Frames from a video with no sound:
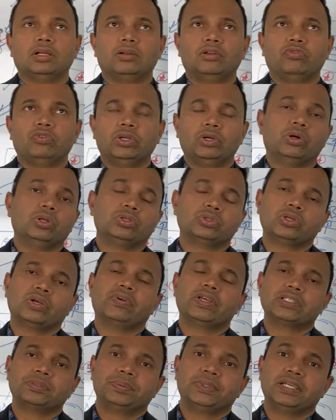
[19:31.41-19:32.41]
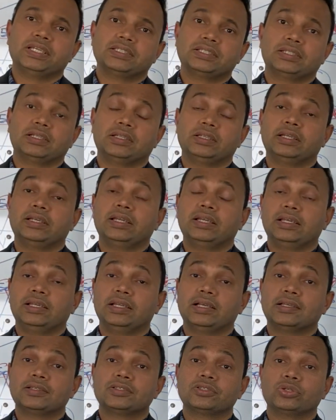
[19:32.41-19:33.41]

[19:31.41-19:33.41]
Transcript: We also have experience in other areas.